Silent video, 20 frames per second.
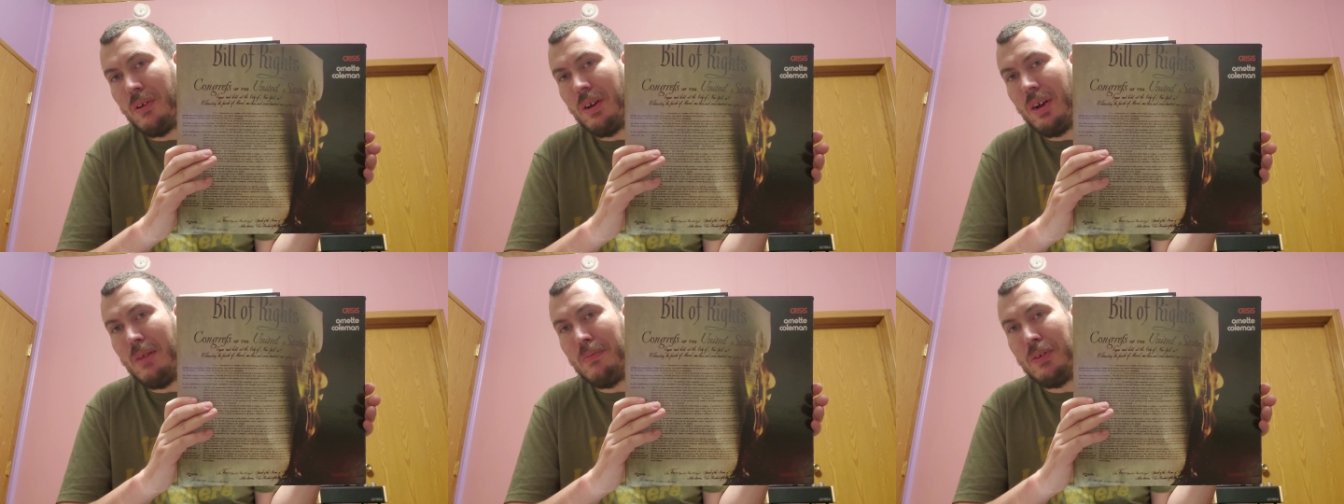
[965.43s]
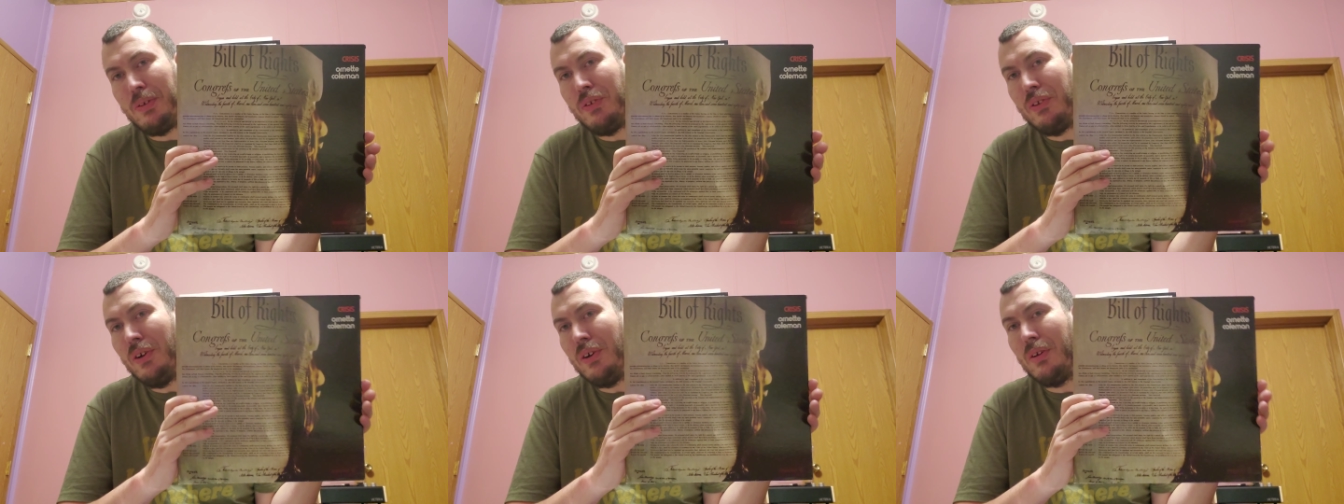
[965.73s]
I'm a
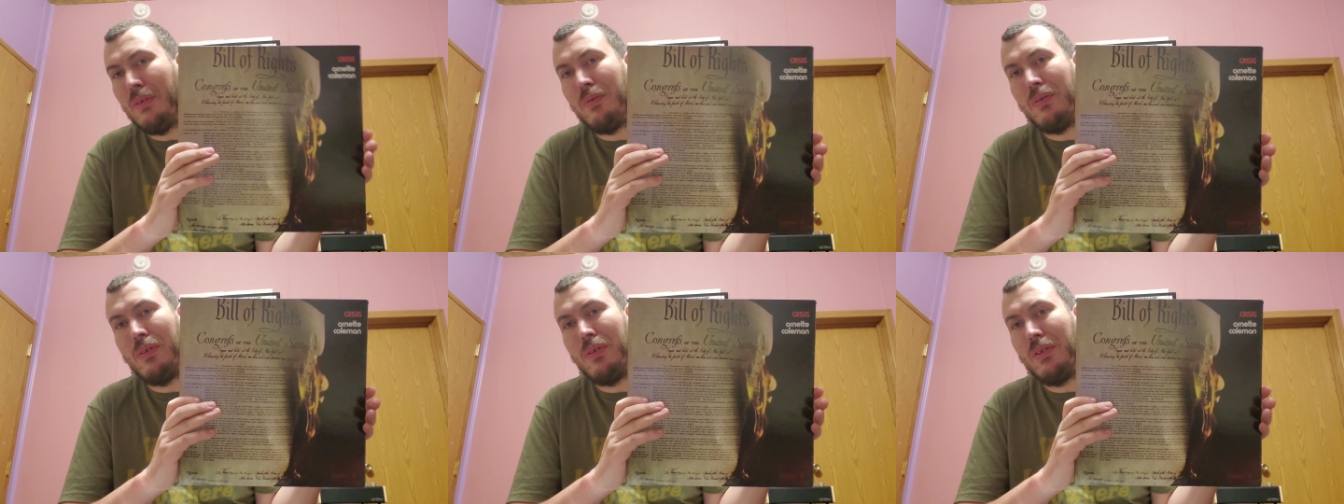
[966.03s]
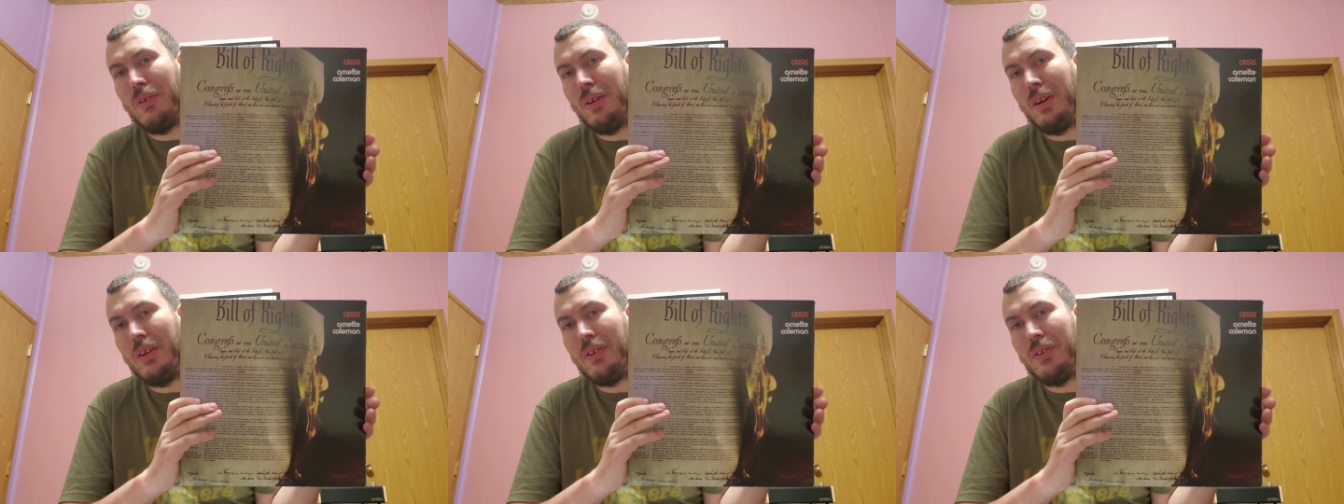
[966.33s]
sucker
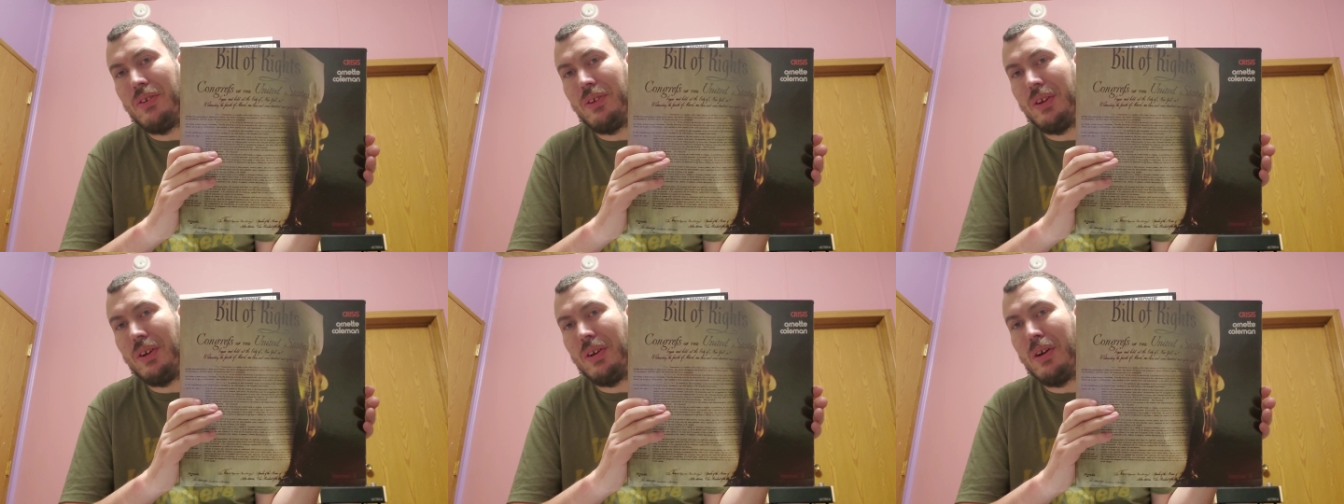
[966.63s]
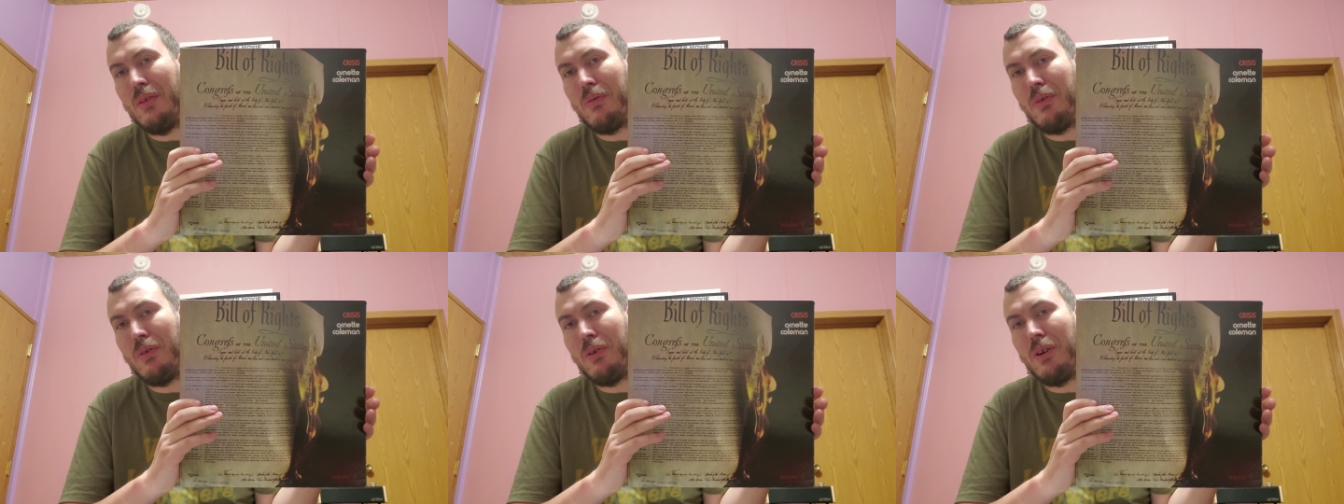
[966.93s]
for interesting
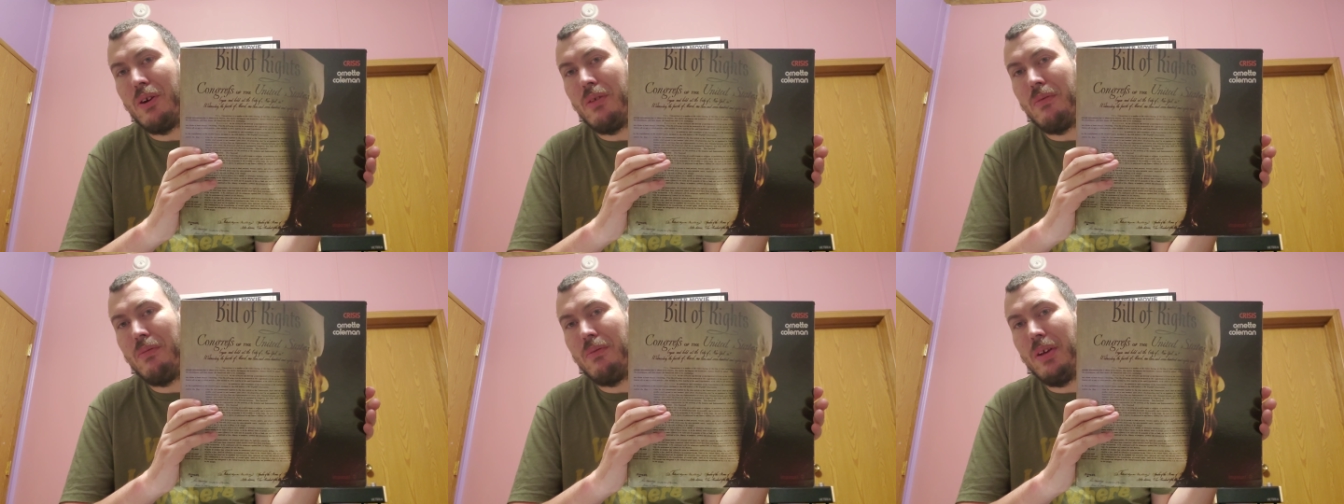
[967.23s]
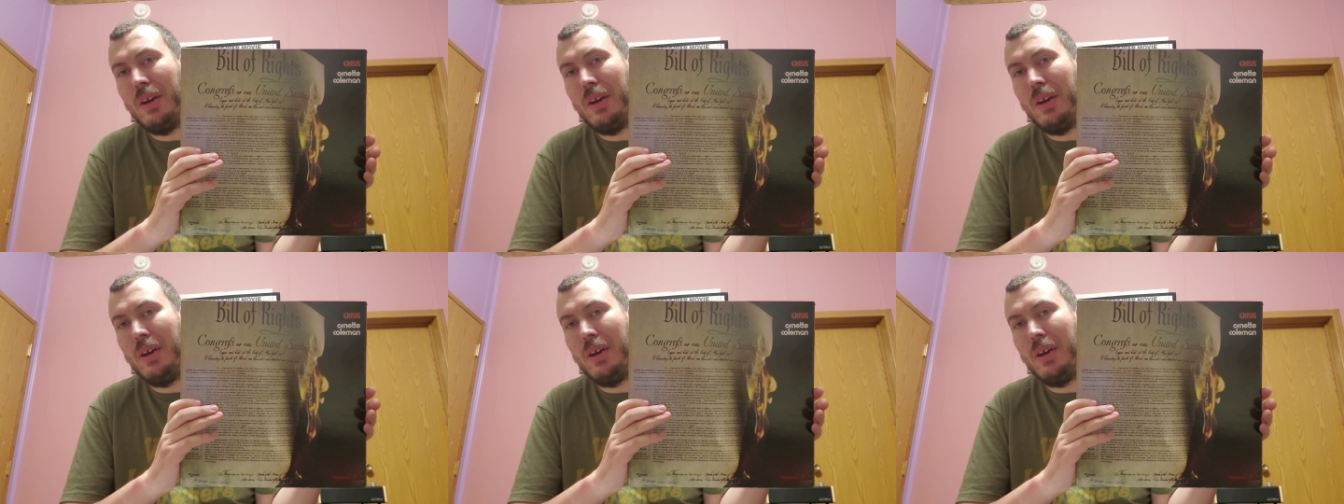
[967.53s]
cover art.